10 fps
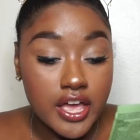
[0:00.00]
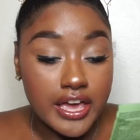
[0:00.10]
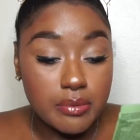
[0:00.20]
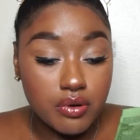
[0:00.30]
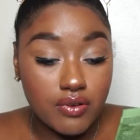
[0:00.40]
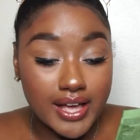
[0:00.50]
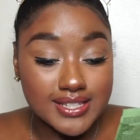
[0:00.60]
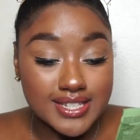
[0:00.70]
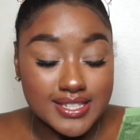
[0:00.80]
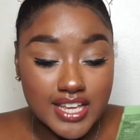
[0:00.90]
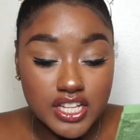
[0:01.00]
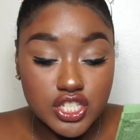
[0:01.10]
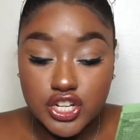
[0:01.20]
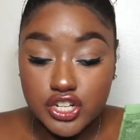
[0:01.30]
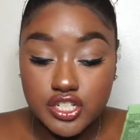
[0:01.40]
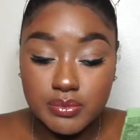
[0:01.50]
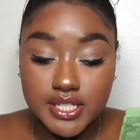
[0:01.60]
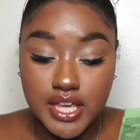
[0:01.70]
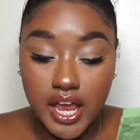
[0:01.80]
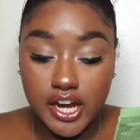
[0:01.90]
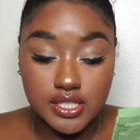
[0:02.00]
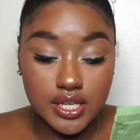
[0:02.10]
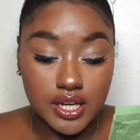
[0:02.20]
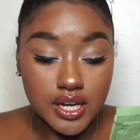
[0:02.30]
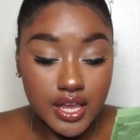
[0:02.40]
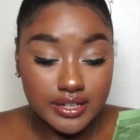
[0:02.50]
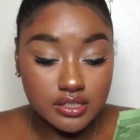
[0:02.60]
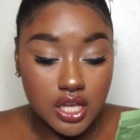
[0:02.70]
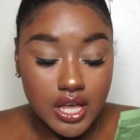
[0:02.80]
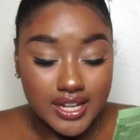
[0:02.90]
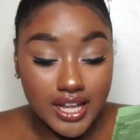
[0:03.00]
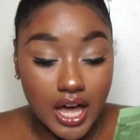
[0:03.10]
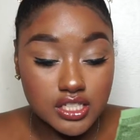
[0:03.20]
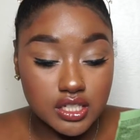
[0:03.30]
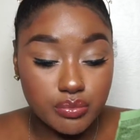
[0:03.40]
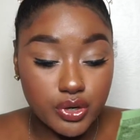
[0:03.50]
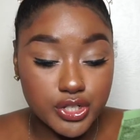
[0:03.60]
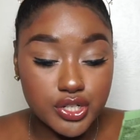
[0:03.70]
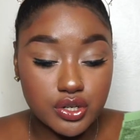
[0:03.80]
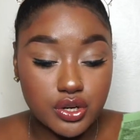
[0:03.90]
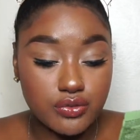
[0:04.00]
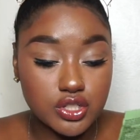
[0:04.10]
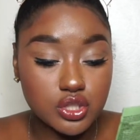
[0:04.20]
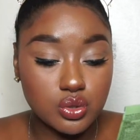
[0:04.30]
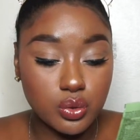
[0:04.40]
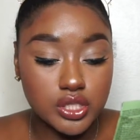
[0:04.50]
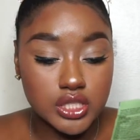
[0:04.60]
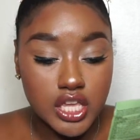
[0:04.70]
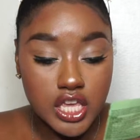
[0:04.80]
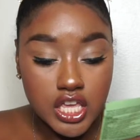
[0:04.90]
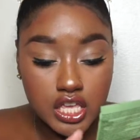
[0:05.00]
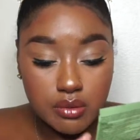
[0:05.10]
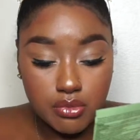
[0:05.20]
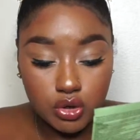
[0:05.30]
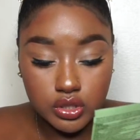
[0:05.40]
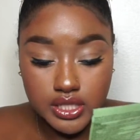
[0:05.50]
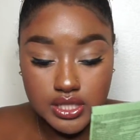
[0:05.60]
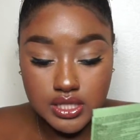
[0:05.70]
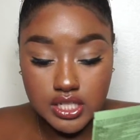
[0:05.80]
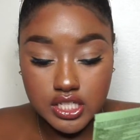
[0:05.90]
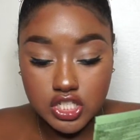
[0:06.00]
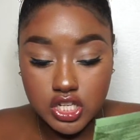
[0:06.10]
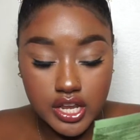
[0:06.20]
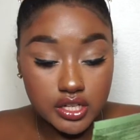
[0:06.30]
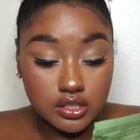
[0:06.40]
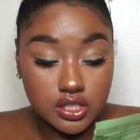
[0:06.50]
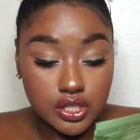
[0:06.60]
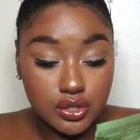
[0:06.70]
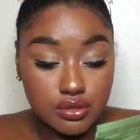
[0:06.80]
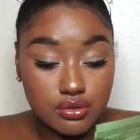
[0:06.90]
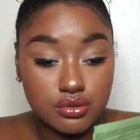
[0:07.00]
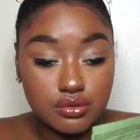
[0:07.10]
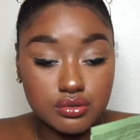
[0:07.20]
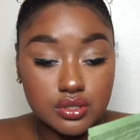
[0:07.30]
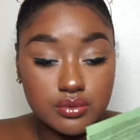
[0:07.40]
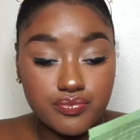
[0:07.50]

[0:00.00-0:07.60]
It provides intense nourishment to hair, skin, and nails, locks in moisture, and restores emolliency to nails and cuticles.